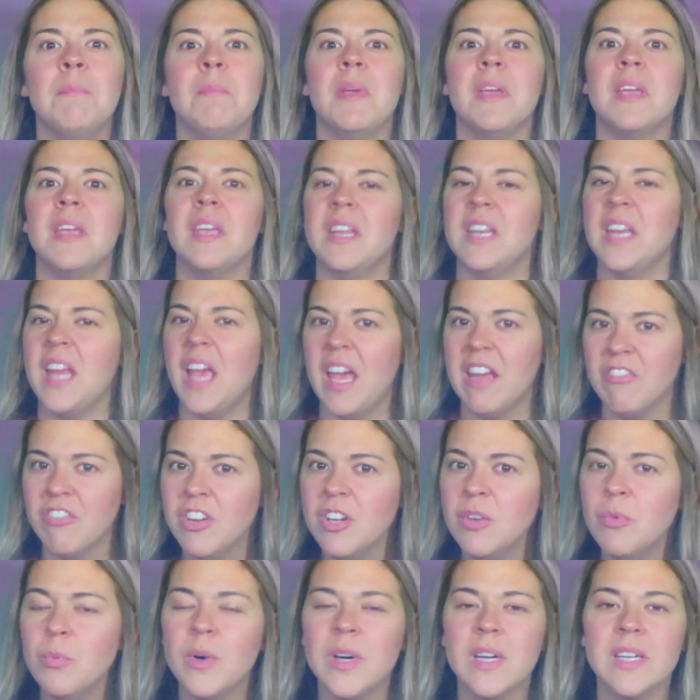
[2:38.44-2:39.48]
making
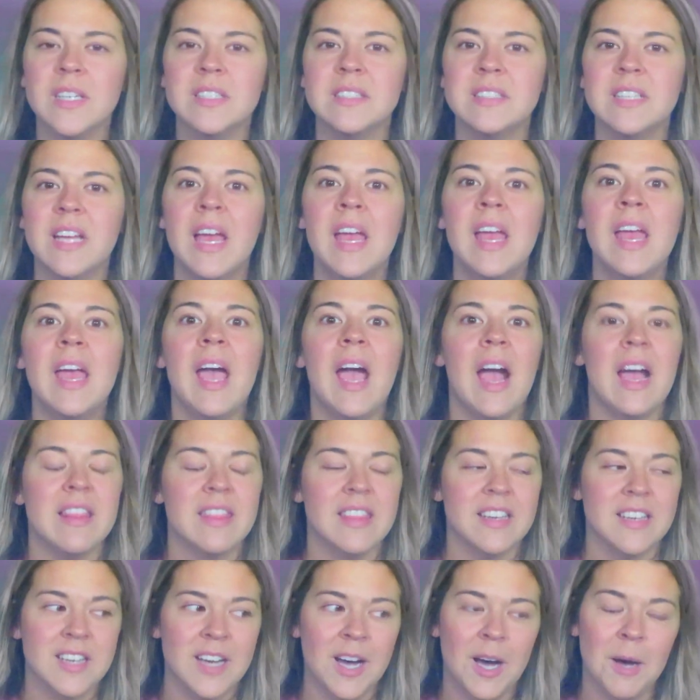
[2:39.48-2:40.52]
everyone
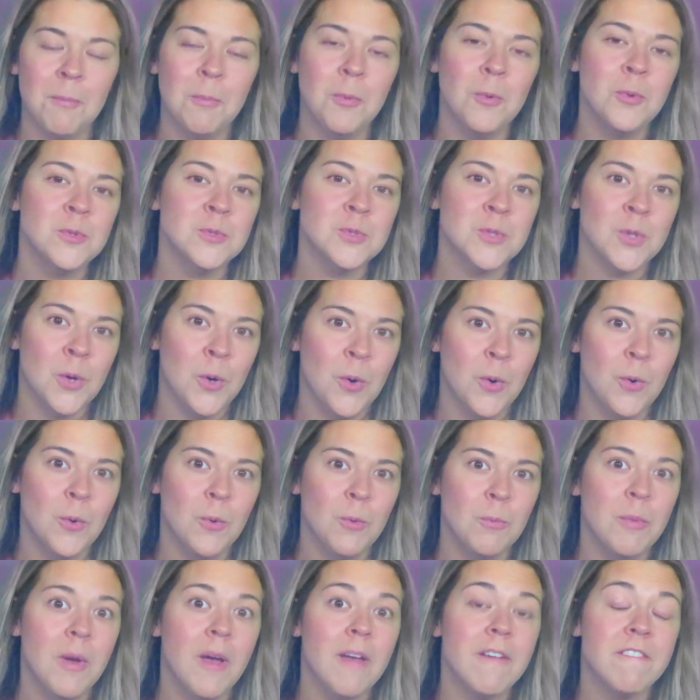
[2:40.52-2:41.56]
at the couple's
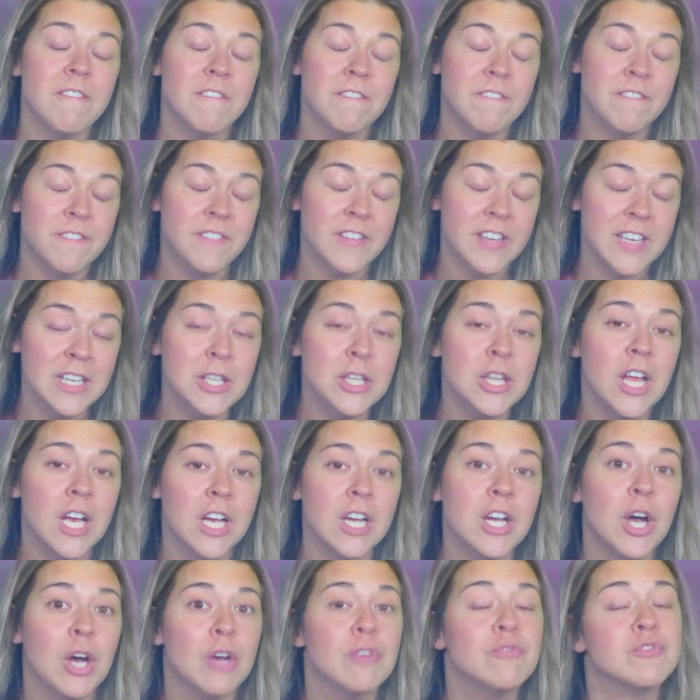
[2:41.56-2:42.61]
home feel
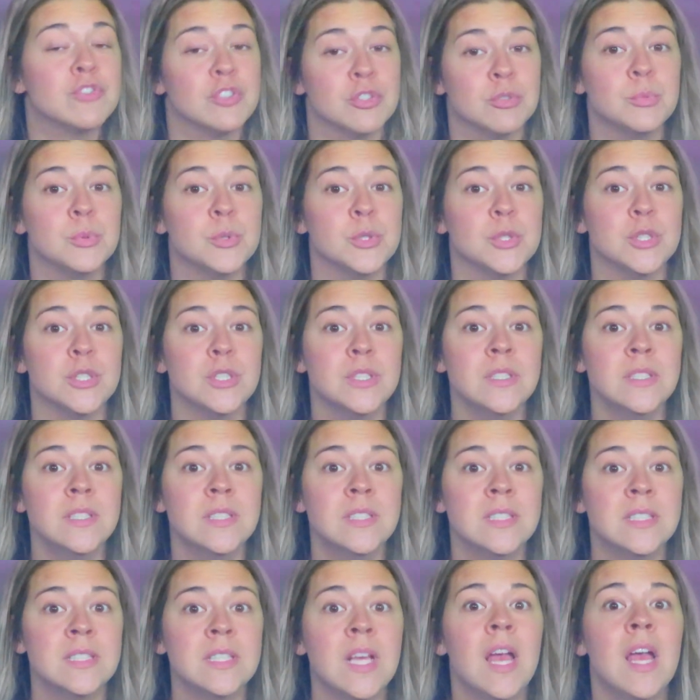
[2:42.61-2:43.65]

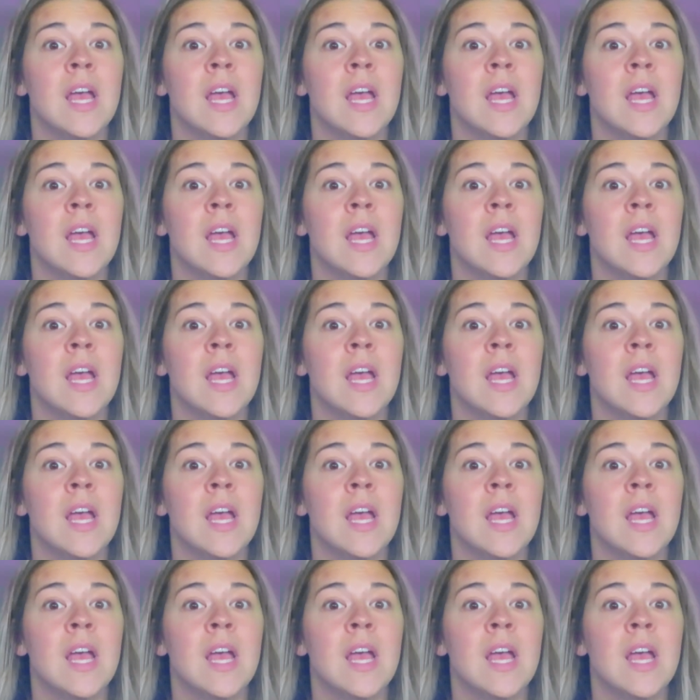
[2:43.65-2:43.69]
uncomfortable.